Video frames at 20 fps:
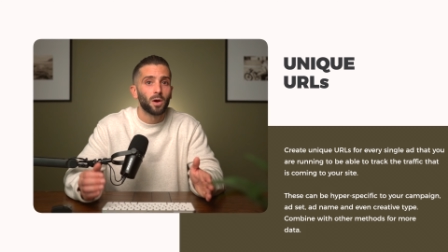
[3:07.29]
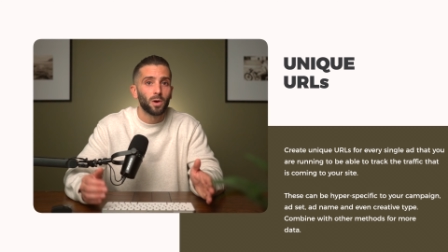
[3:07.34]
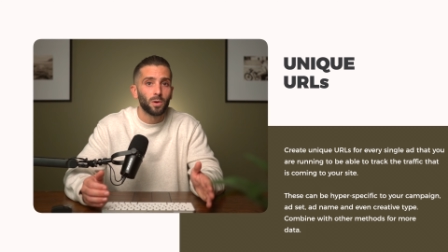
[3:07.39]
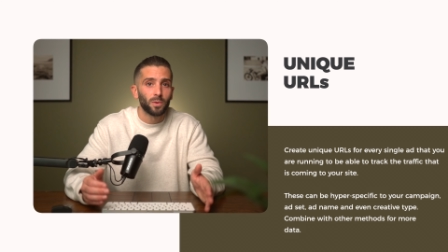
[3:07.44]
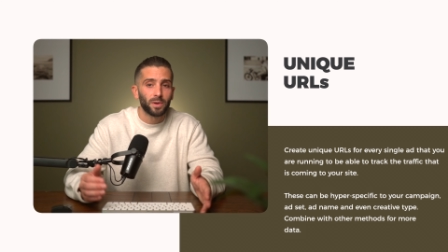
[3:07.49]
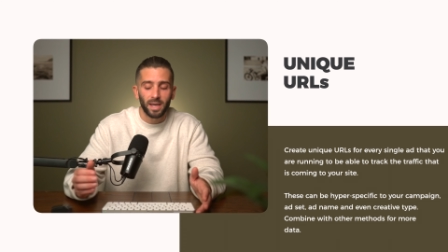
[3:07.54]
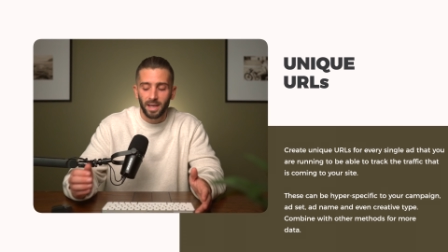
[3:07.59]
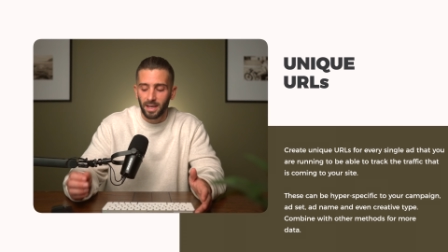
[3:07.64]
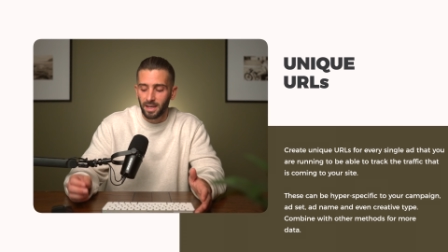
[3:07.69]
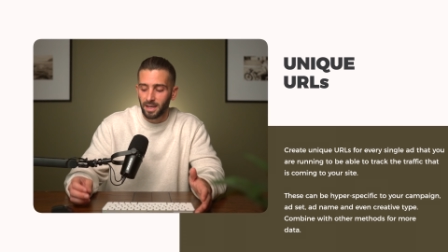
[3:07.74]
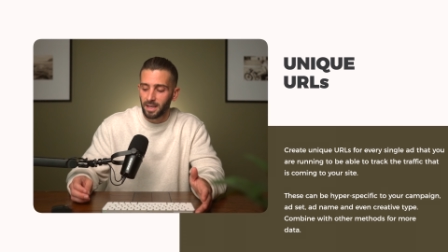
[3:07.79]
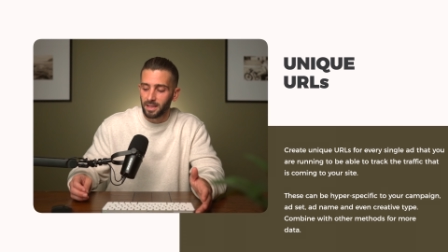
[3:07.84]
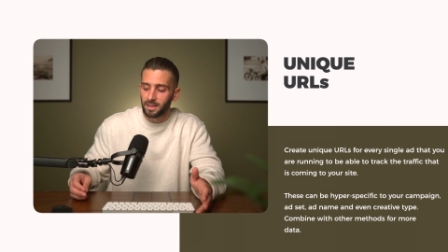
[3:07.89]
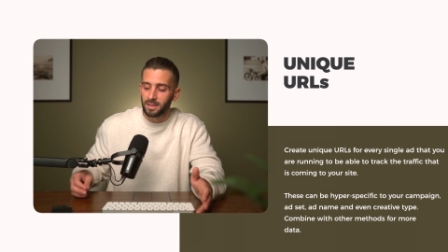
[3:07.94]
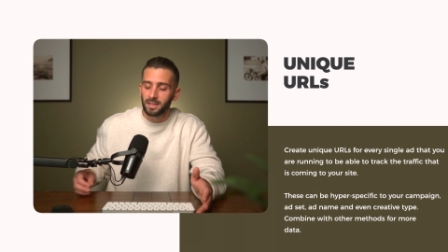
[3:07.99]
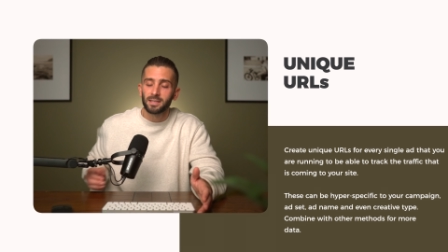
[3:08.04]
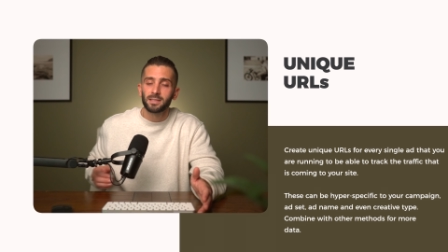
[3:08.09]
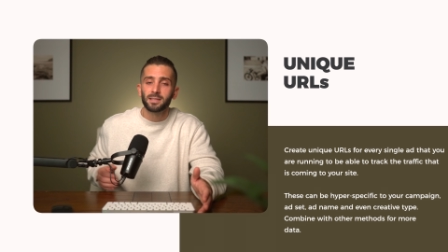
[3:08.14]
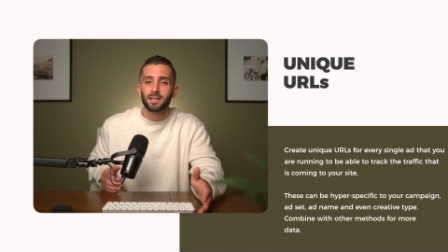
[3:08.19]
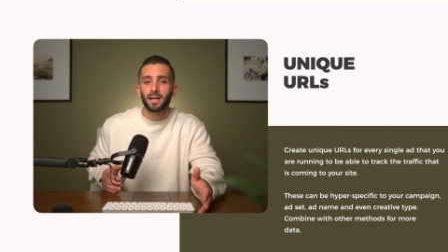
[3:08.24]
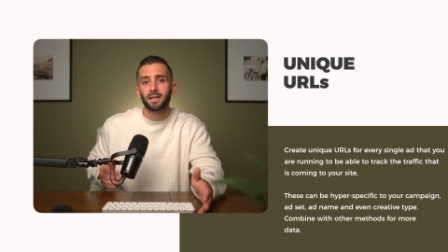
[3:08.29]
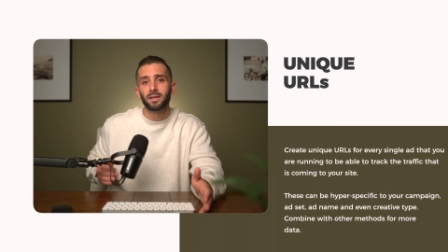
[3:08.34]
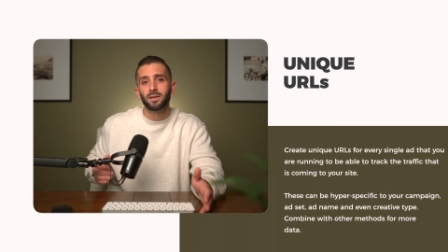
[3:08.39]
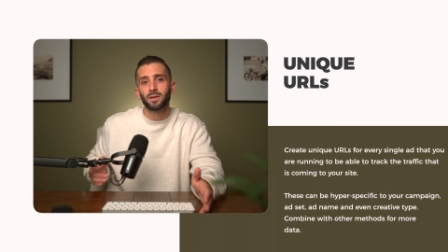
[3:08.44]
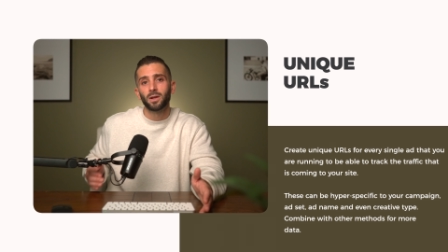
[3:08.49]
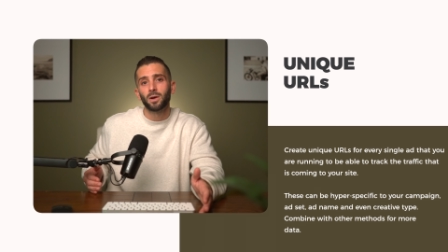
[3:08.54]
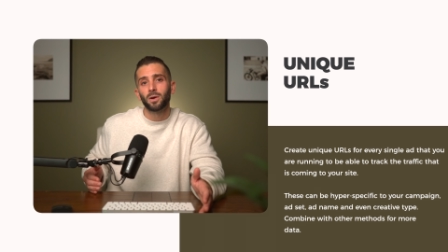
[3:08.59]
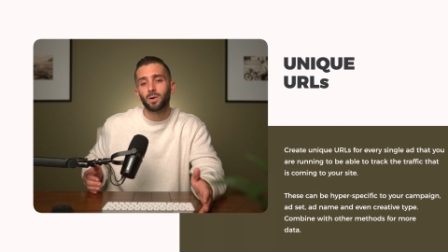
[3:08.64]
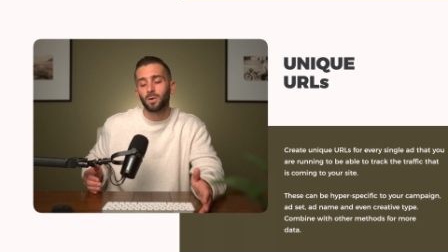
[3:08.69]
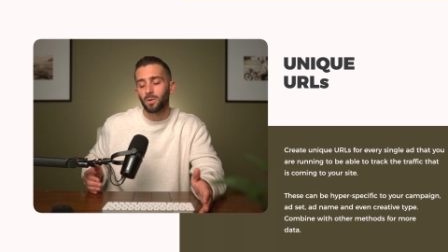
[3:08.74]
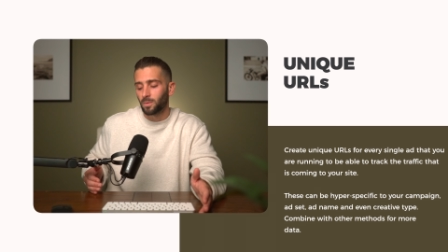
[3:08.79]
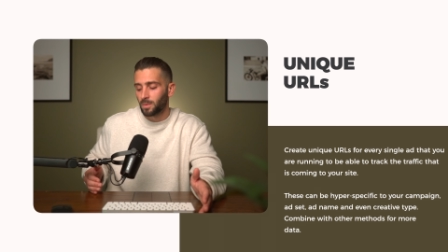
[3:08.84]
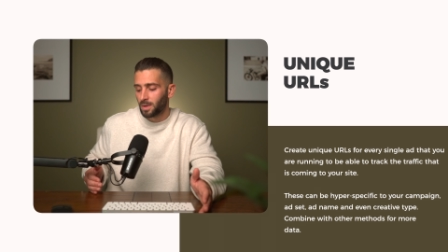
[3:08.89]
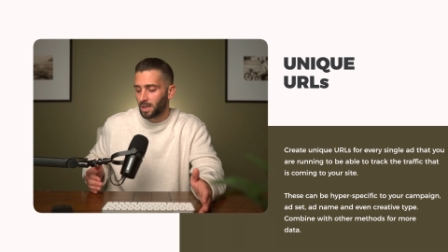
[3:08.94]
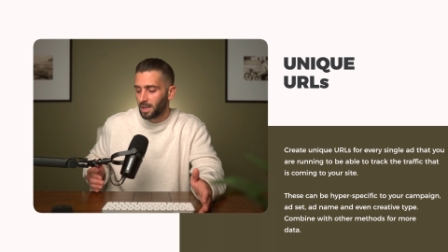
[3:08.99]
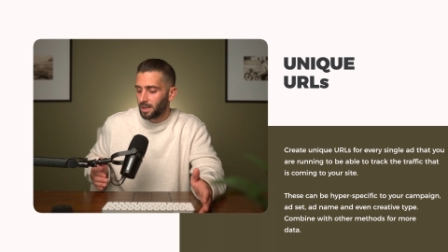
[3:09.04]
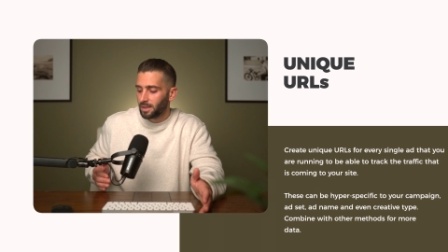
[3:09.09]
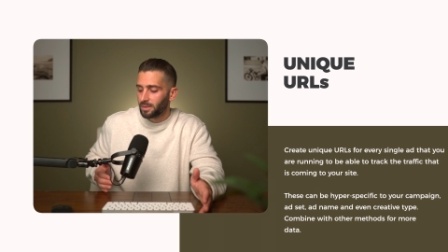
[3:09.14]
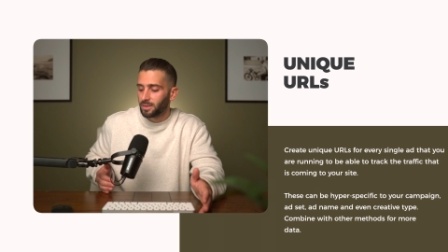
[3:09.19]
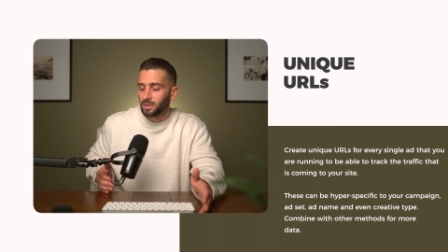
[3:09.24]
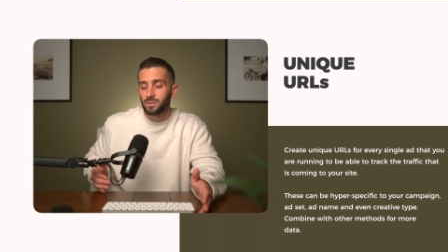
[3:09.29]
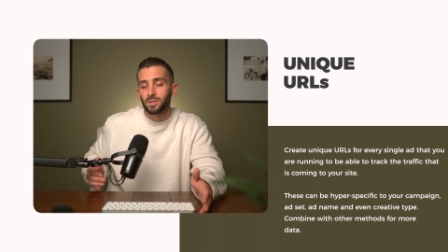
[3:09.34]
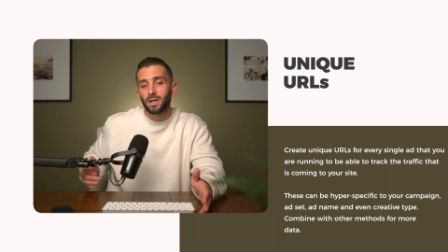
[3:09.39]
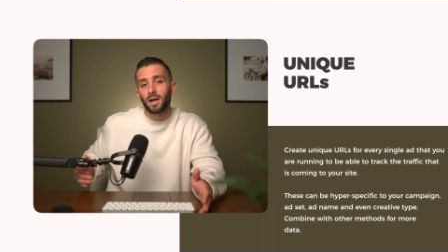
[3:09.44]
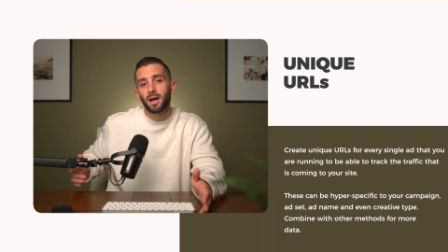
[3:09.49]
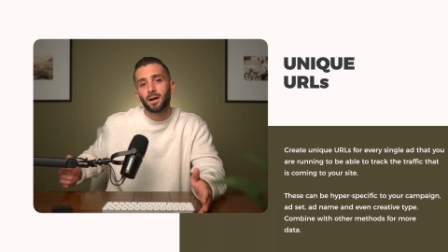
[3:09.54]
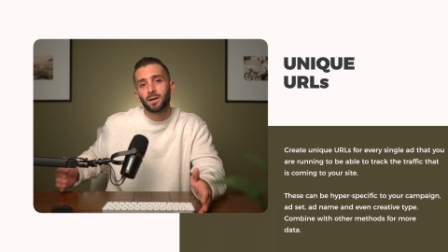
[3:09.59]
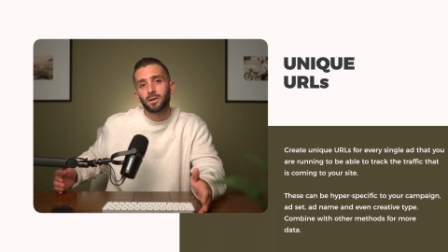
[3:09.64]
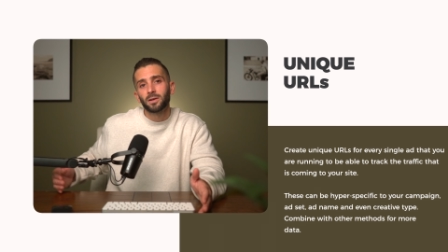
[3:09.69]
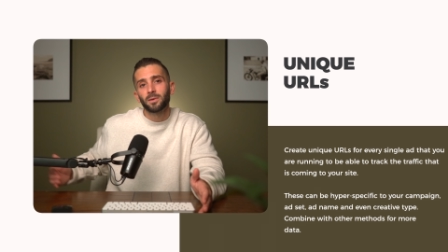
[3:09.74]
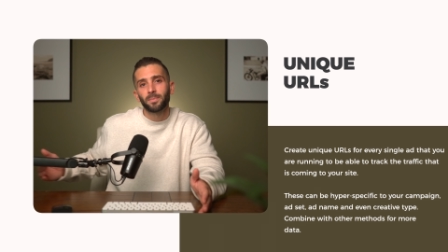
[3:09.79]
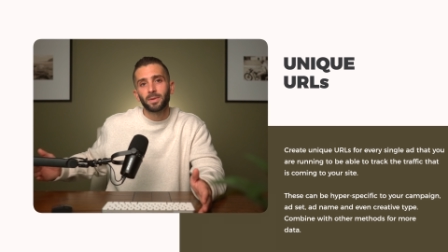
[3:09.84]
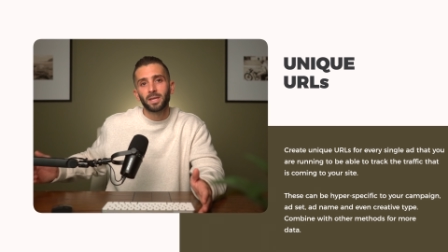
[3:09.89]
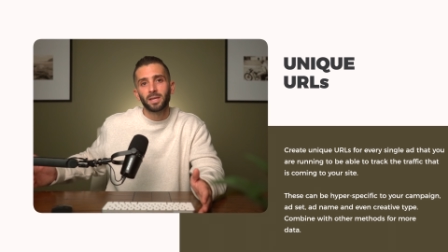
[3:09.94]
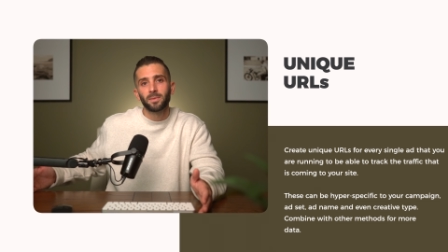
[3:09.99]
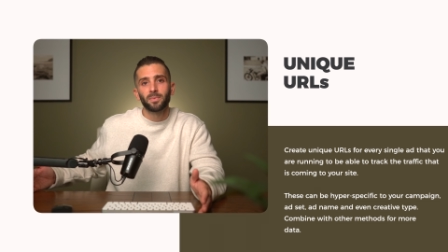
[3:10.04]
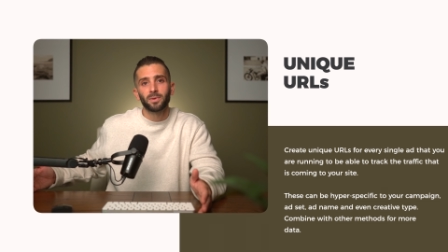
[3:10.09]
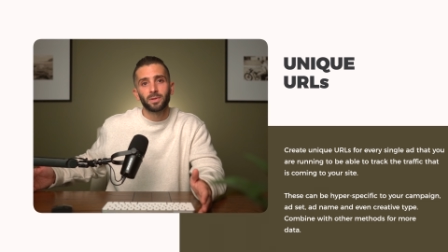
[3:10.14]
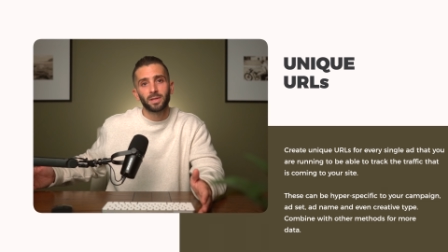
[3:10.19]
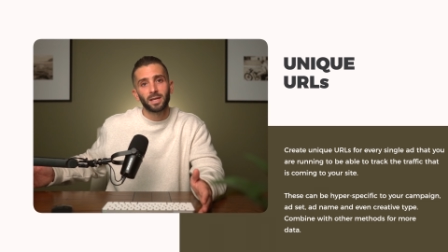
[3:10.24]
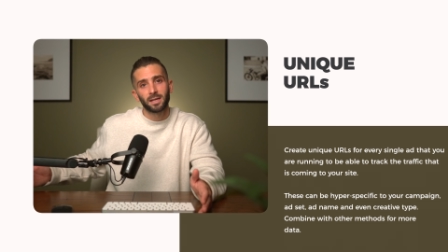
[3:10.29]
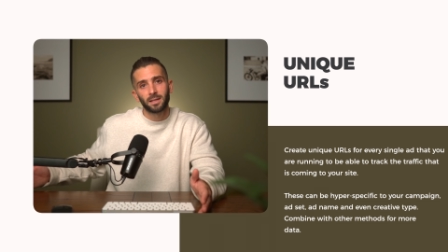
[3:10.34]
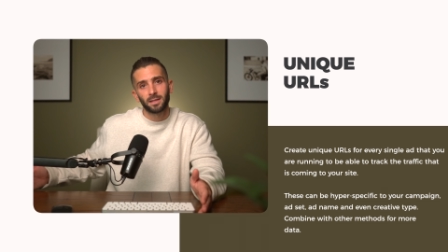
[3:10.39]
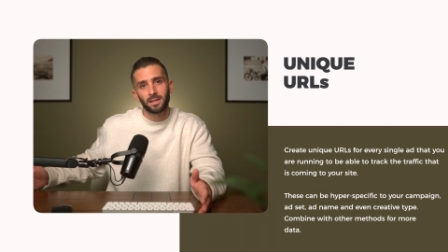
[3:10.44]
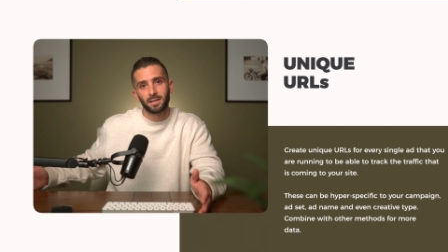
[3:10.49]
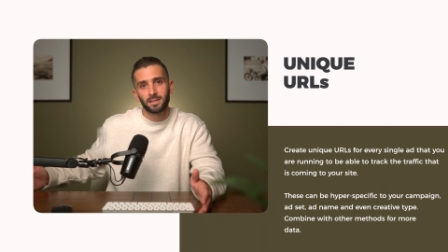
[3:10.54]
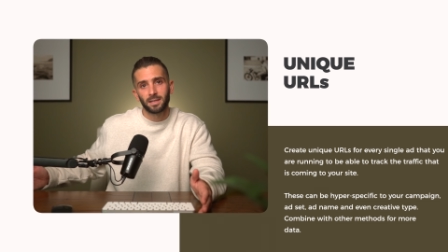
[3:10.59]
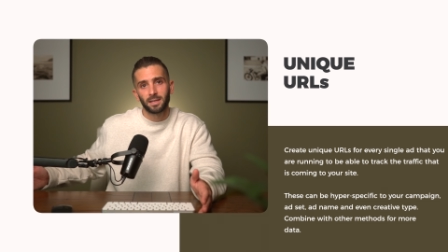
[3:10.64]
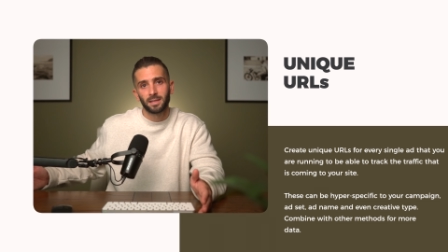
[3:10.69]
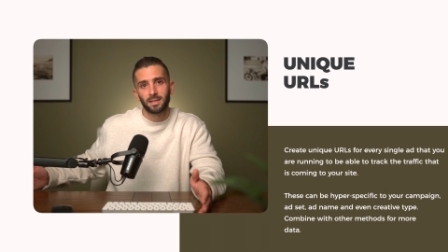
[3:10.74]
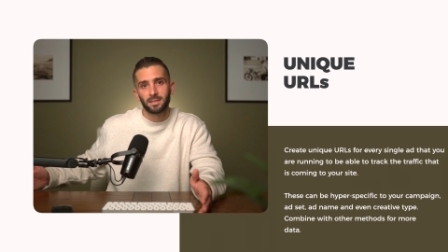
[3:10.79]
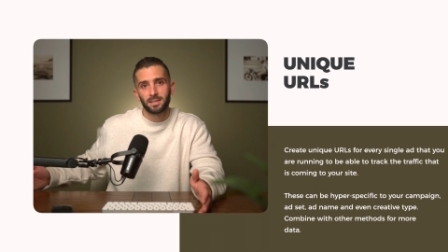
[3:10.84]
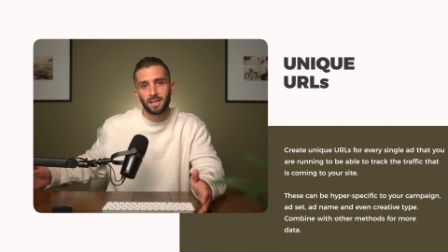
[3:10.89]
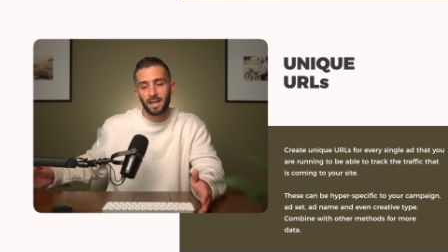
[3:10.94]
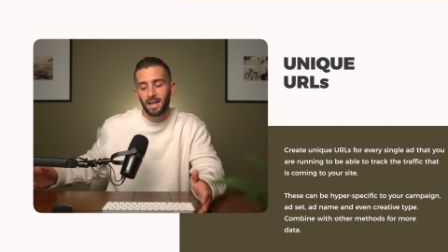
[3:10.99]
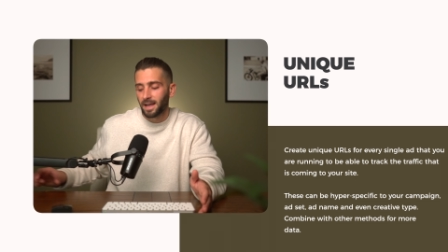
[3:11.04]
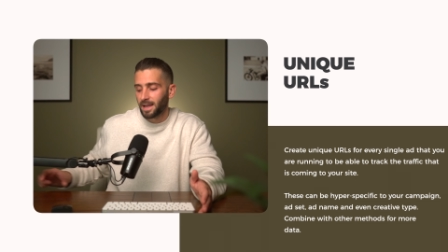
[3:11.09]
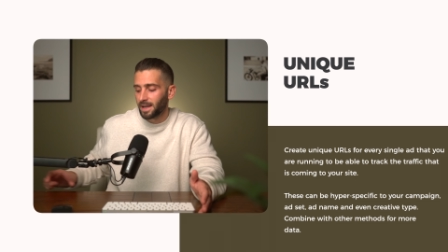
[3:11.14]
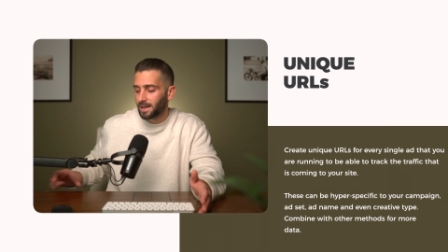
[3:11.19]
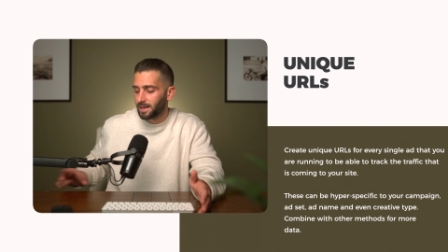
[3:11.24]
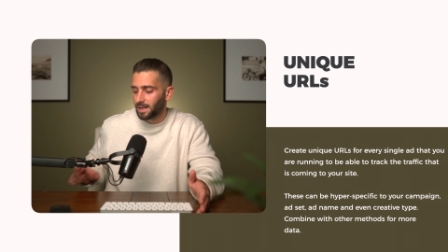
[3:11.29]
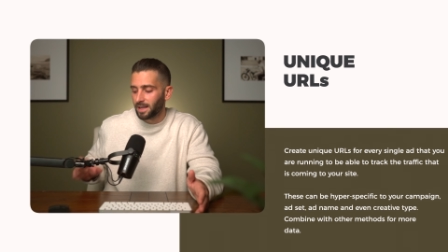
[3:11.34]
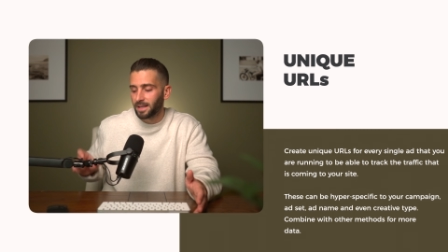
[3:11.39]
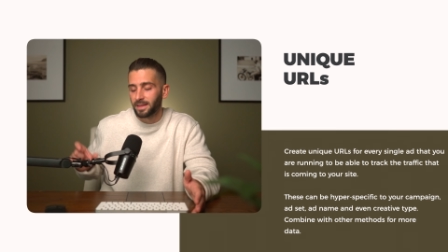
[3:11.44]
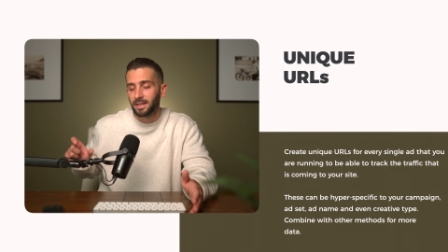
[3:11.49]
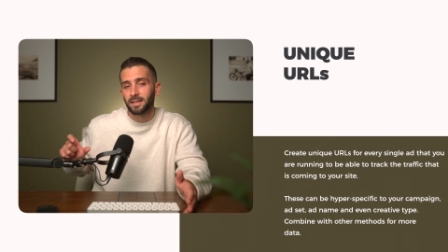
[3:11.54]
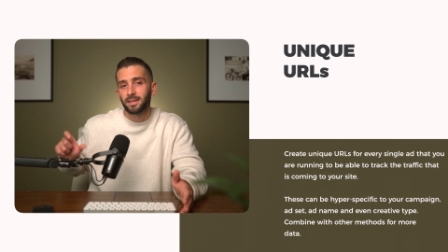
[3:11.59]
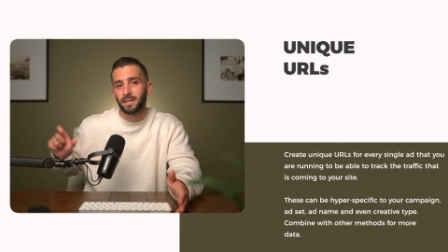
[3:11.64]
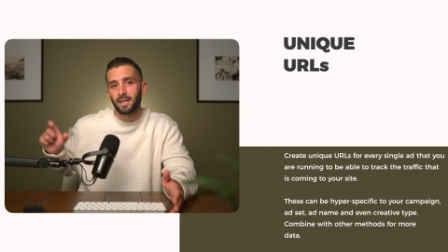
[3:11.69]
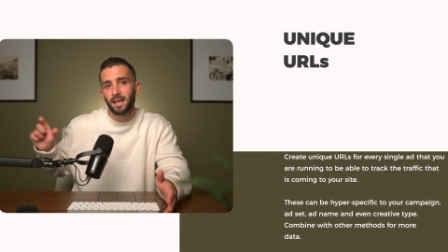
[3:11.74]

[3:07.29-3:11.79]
okay, at least I know there's 100 people that clicked on this ad and that